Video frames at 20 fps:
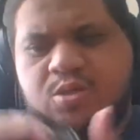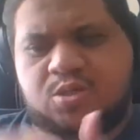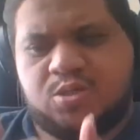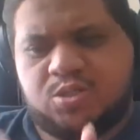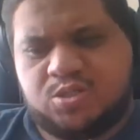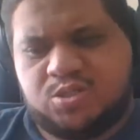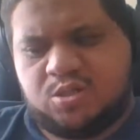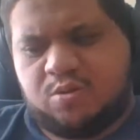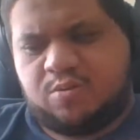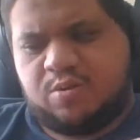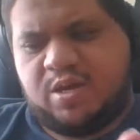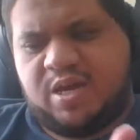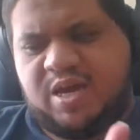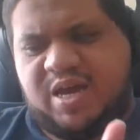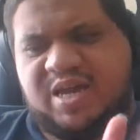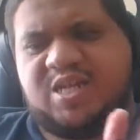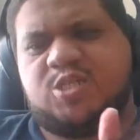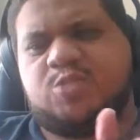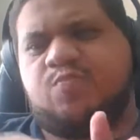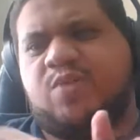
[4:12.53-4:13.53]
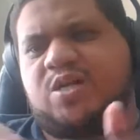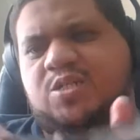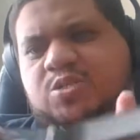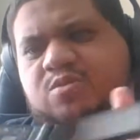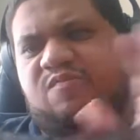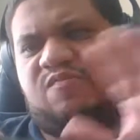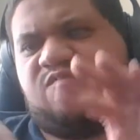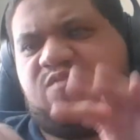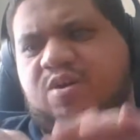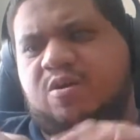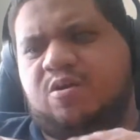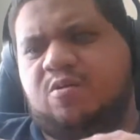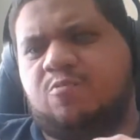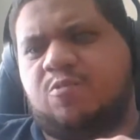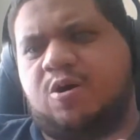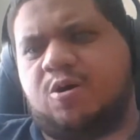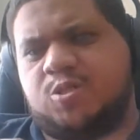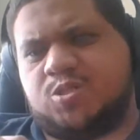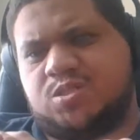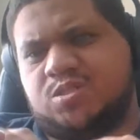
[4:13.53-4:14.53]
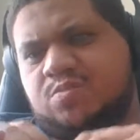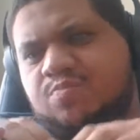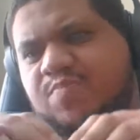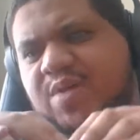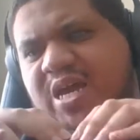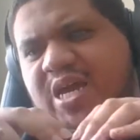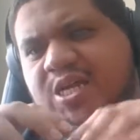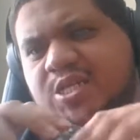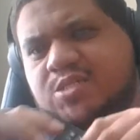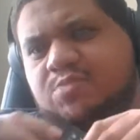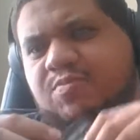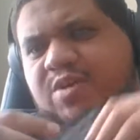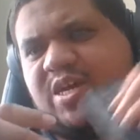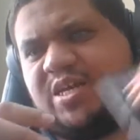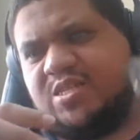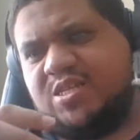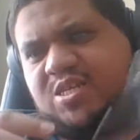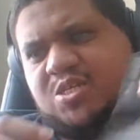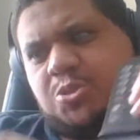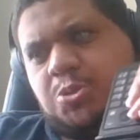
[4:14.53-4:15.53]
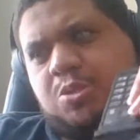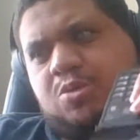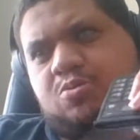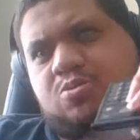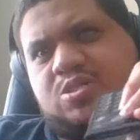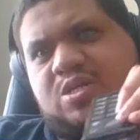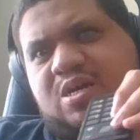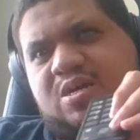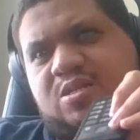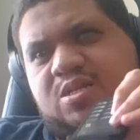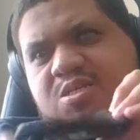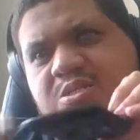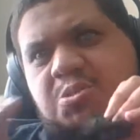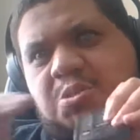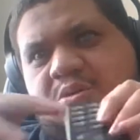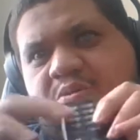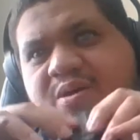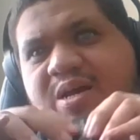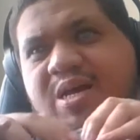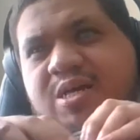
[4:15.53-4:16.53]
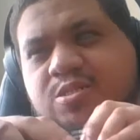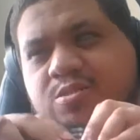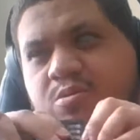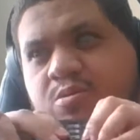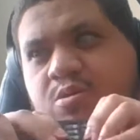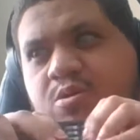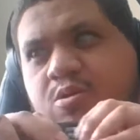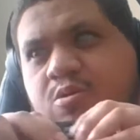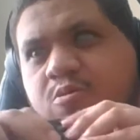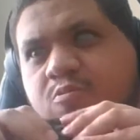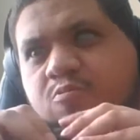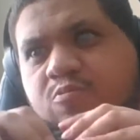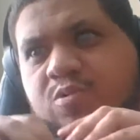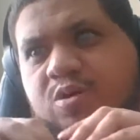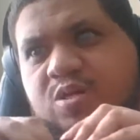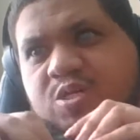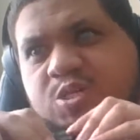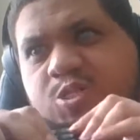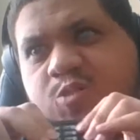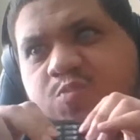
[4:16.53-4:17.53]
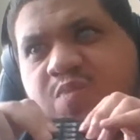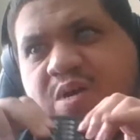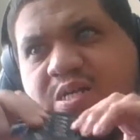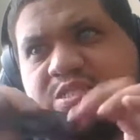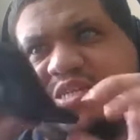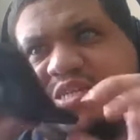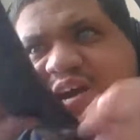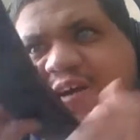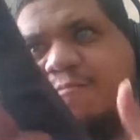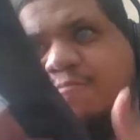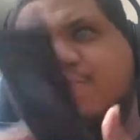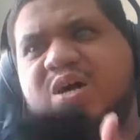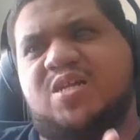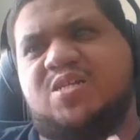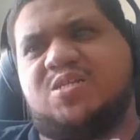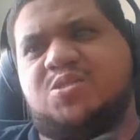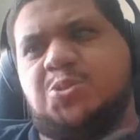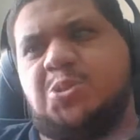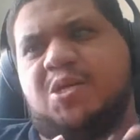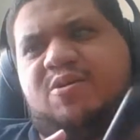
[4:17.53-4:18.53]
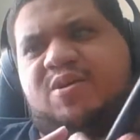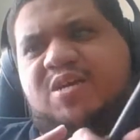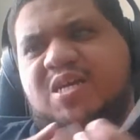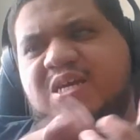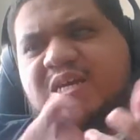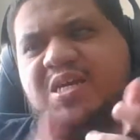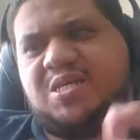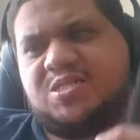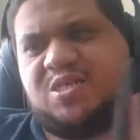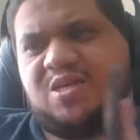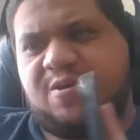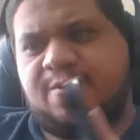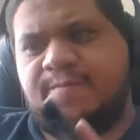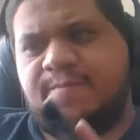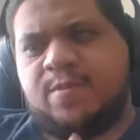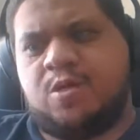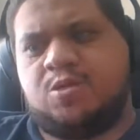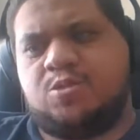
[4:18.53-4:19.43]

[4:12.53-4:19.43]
So, and these buttons are very well spaced, man. This phone has really spaced out buttons, very easy.